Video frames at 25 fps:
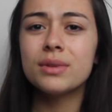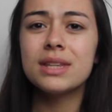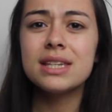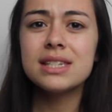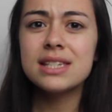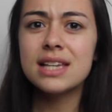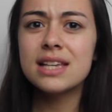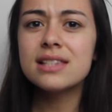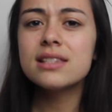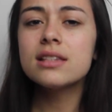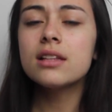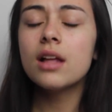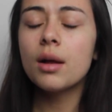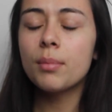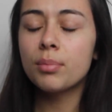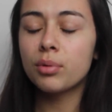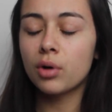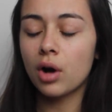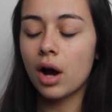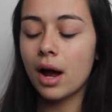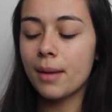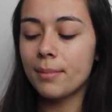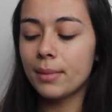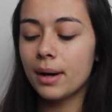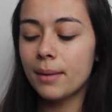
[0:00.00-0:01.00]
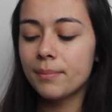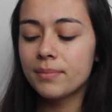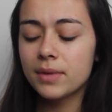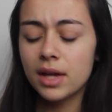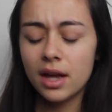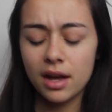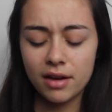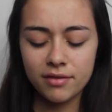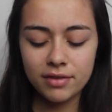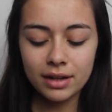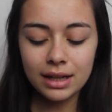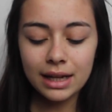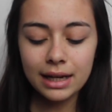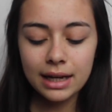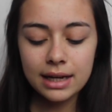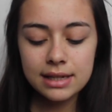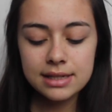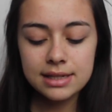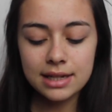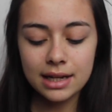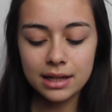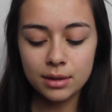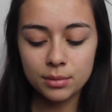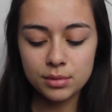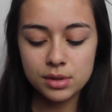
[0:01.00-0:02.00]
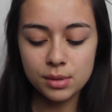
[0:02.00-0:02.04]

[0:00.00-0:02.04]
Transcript: This isn't a primer. I feel like I said it